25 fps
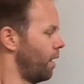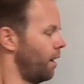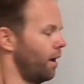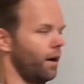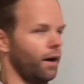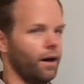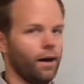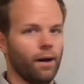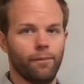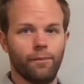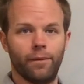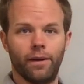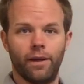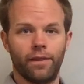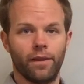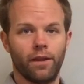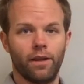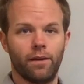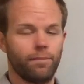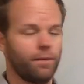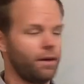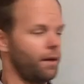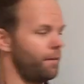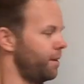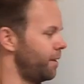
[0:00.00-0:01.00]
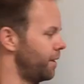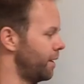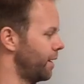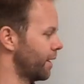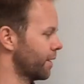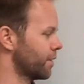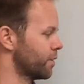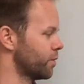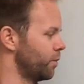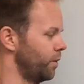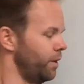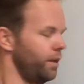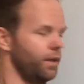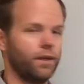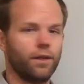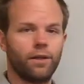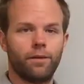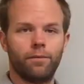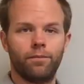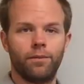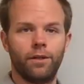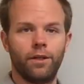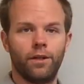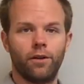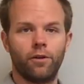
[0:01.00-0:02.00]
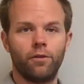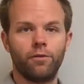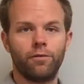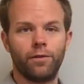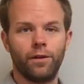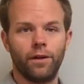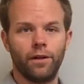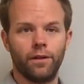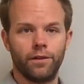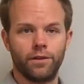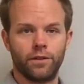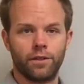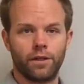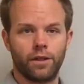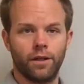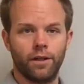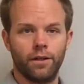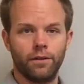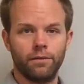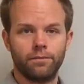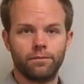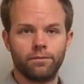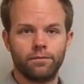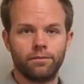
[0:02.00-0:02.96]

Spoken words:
and then maybe the next week you don't feel as good.